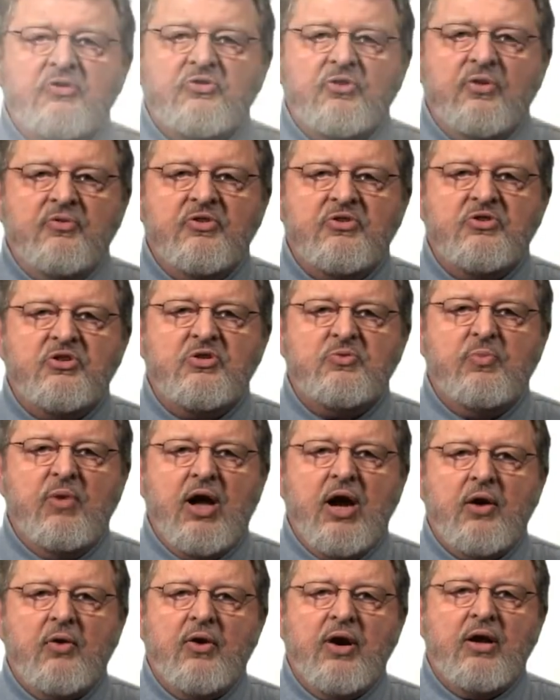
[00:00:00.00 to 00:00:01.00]
services
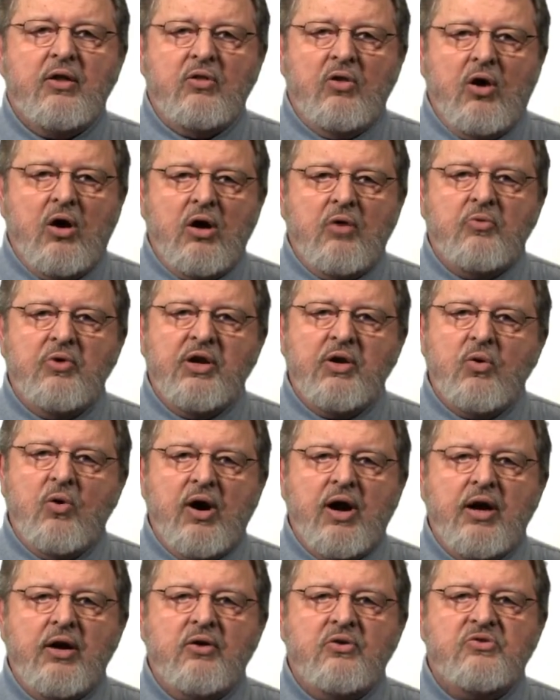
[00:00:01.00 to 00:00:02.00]
block grant law
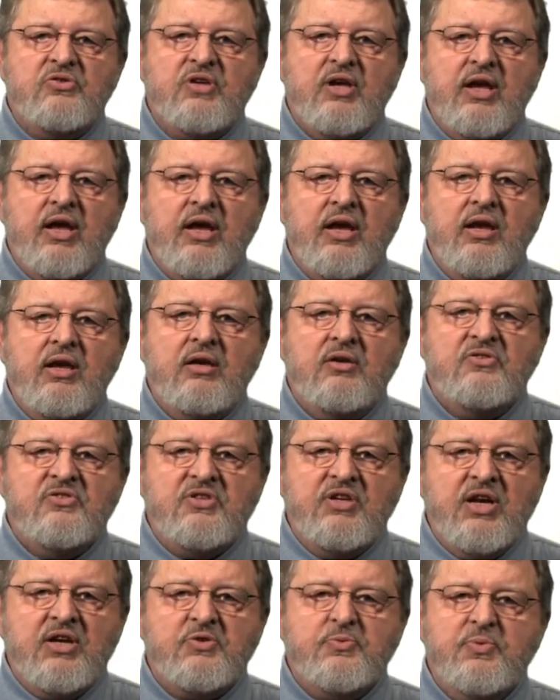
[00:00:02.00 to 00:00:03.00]
requires a
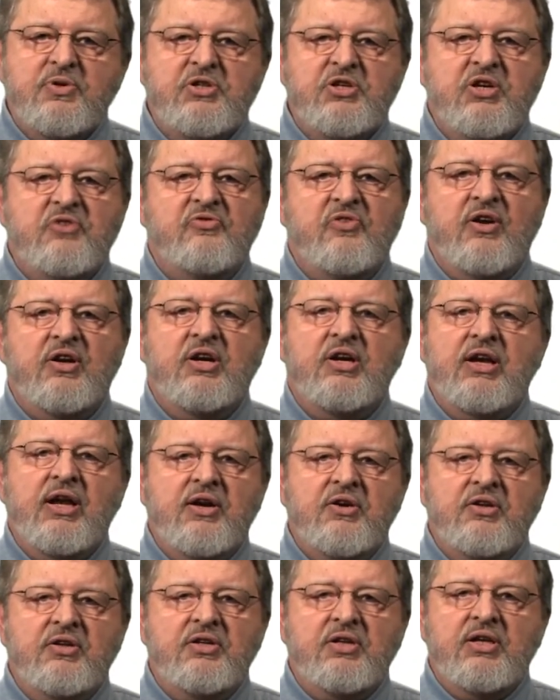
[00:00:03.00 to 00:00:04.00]
CSBG-funded
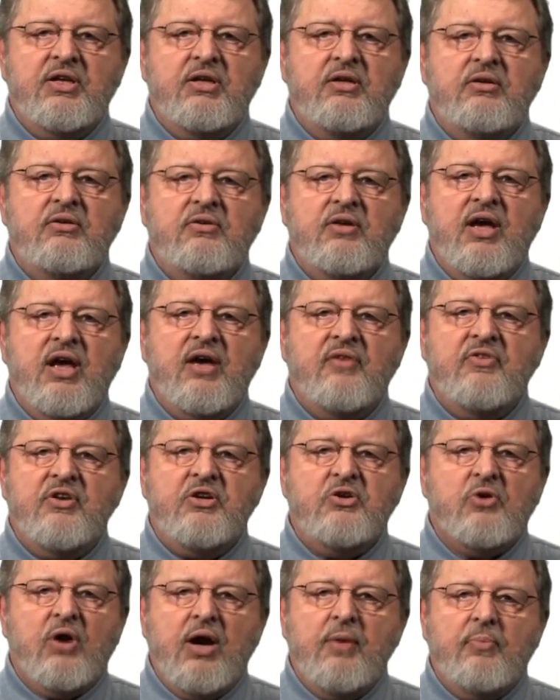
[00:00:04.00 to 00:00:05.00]
entity to have a
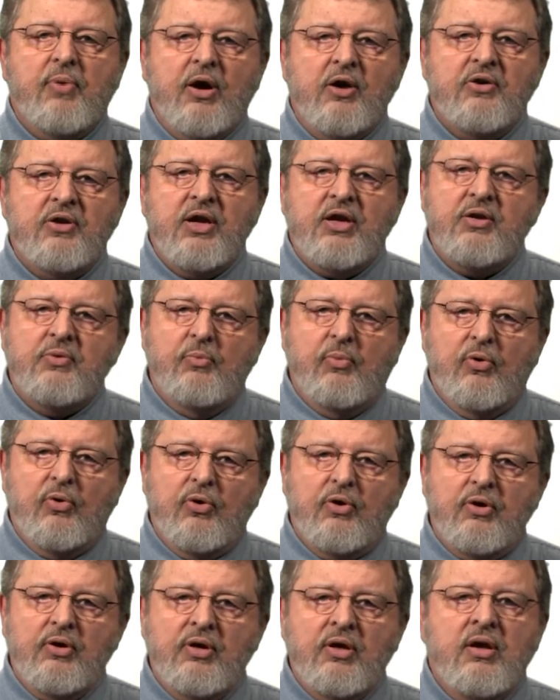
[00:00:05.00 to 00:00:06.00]
tripartite
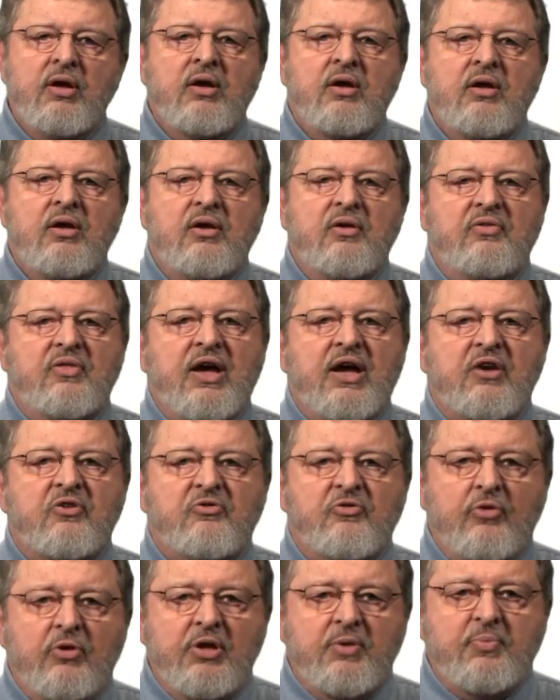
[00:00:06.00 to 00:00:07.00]
board that
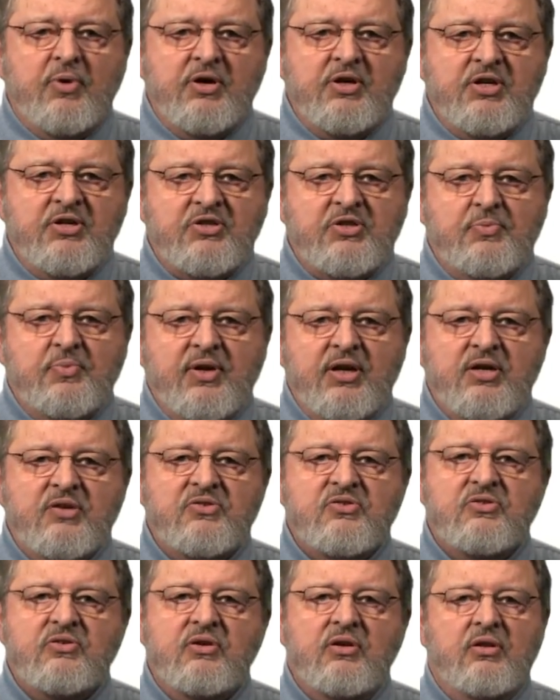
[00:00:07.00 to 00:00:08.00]
fully
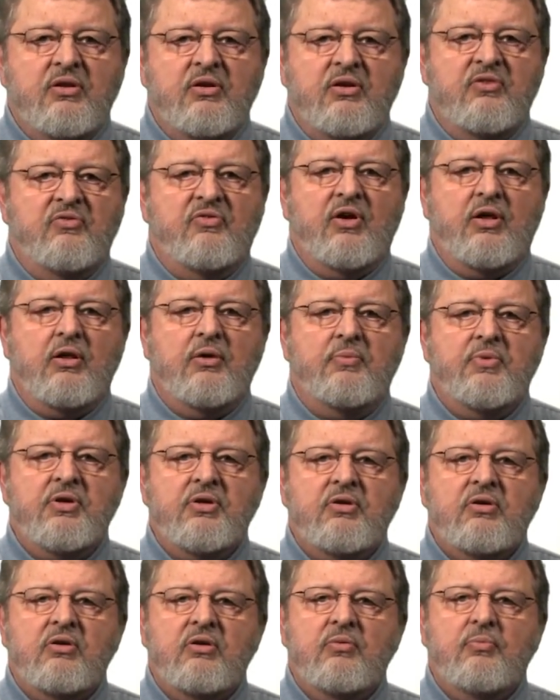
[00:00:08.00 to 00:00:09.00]
participates in the
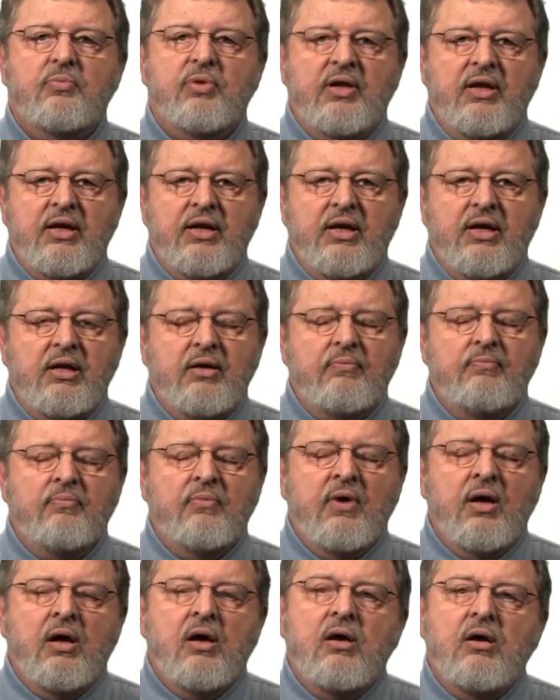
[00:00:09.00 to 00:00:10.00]
development, planning,
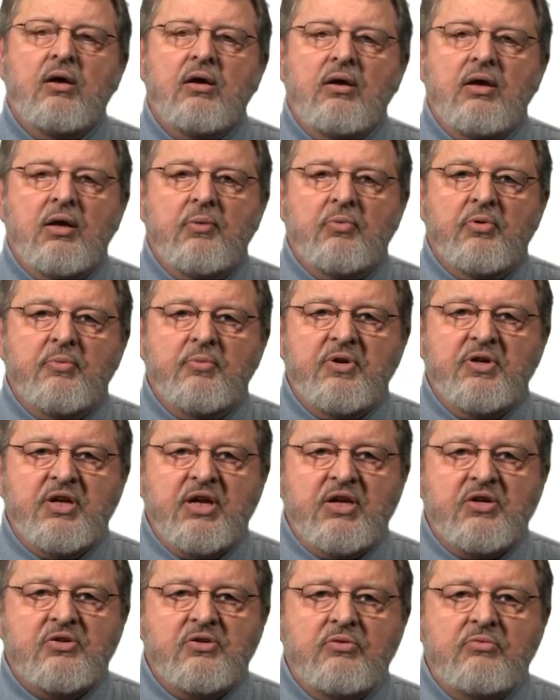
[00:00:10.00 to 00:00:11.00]

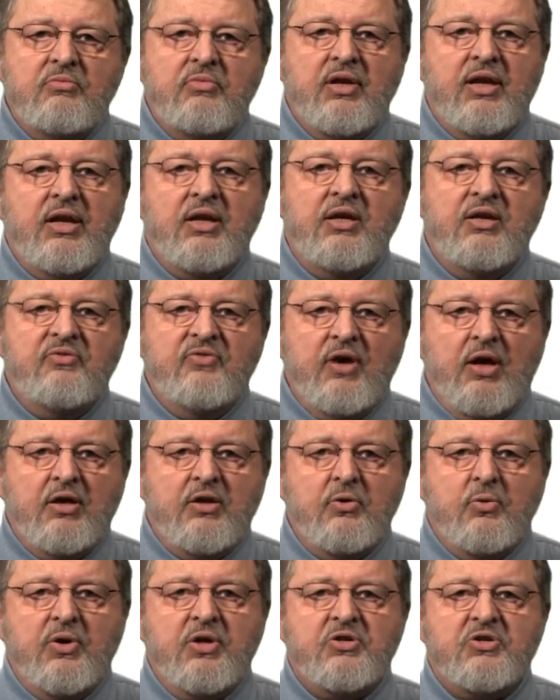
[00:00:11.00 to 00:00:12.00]
implementation, and
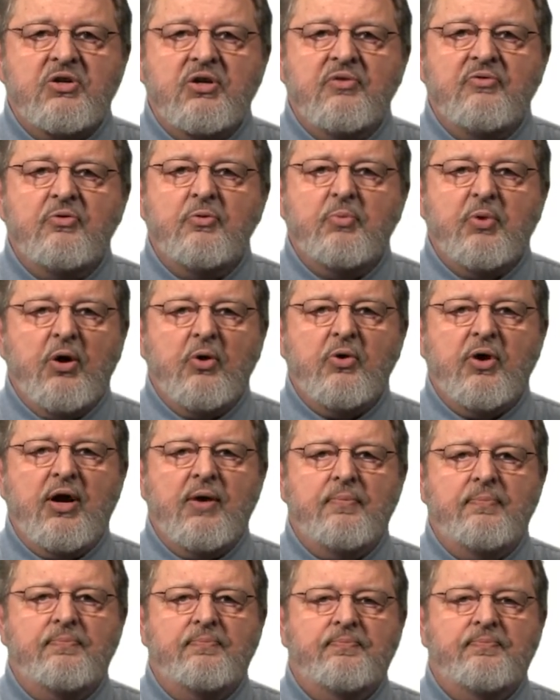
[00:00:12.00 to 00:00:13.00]
evaluation of the program.